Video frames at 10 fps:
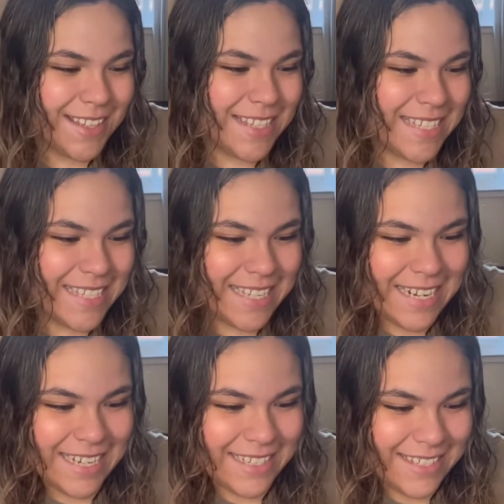this is the
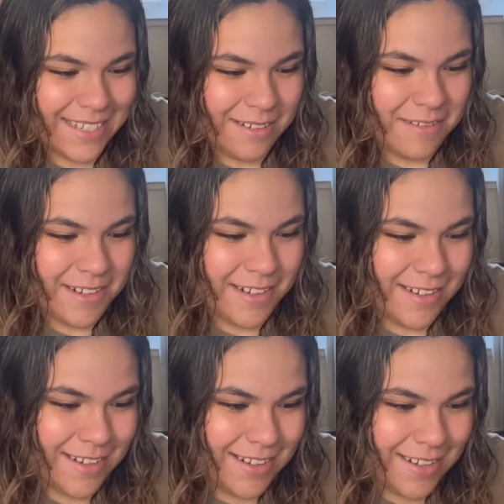necklace I ordered.
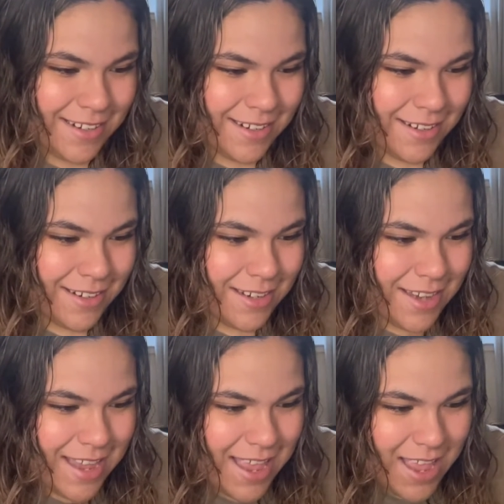
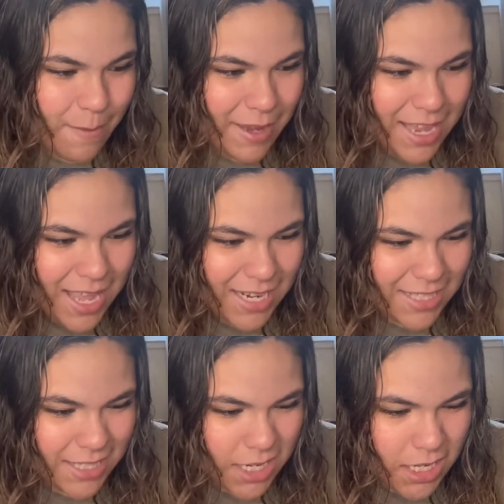Oh my god, it's
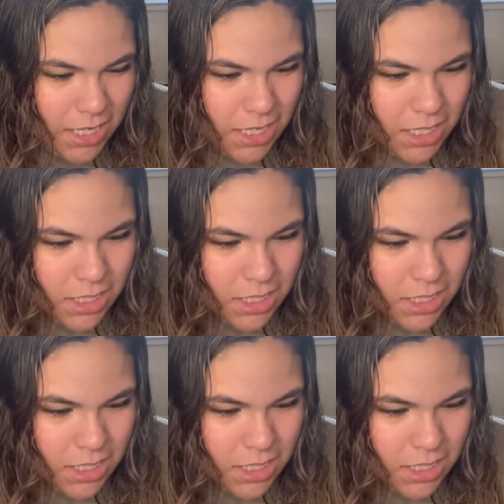knotted.